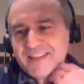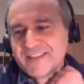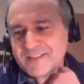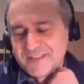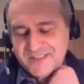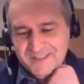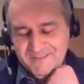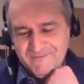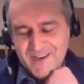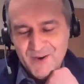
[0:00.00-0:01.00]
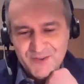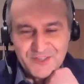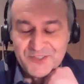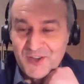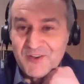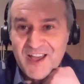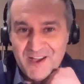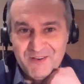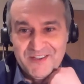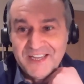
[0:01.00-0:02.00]
think this virus has shown
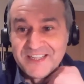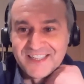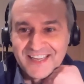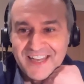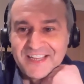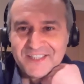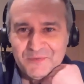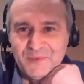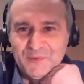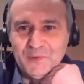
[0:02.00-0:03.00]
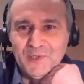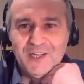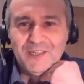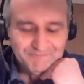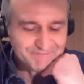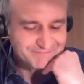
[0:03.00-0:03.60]
how interconnected we all are,